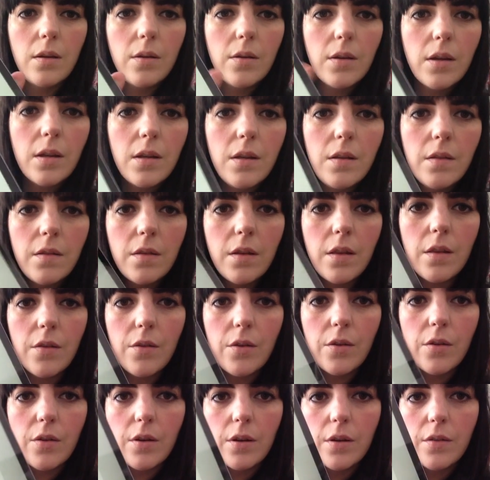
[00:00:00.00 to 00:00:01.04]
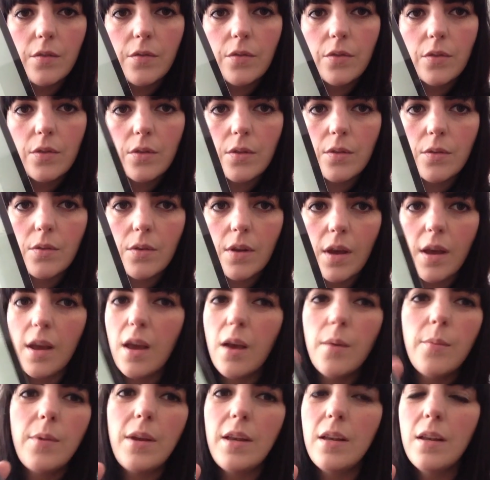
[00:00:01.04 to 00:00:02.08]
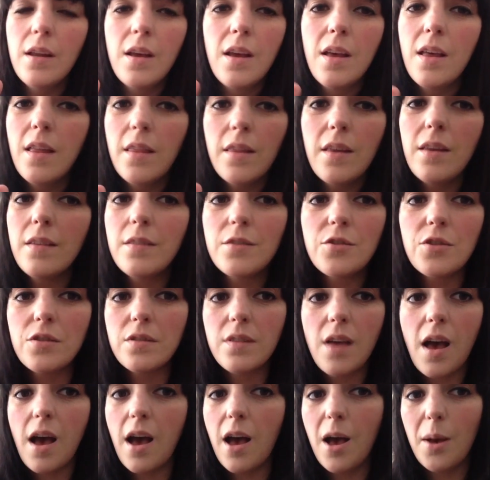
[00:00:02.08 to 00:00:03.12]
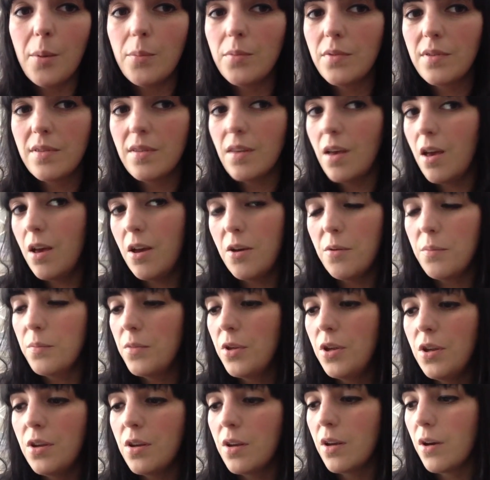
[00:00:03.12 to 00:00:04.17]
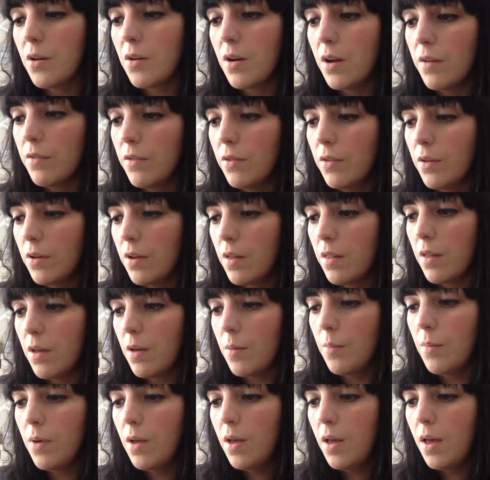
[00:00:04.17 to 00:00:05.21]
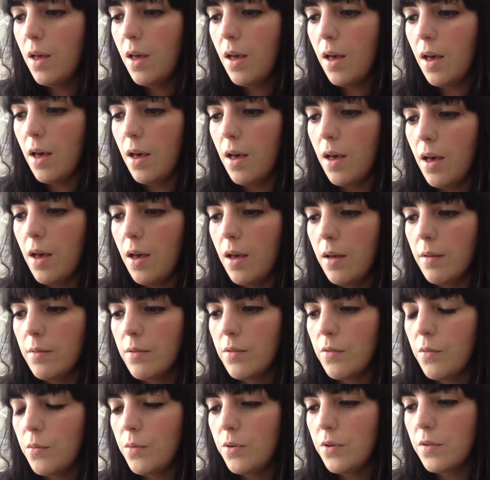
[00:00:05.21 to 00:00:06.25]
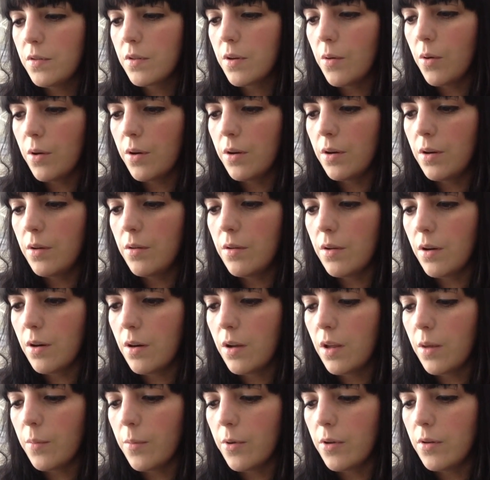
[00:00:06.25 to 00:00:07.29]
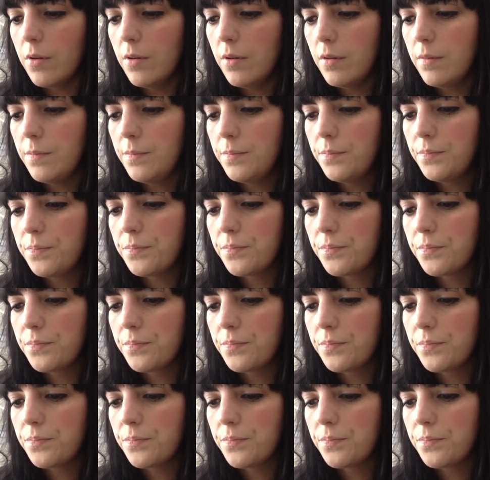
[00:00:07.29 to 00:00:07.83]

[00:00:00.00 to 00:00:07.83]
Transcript: Can you see that alright? Okay, I mean, these are just apps. You can go and have a look at them. So if we just go on New Document,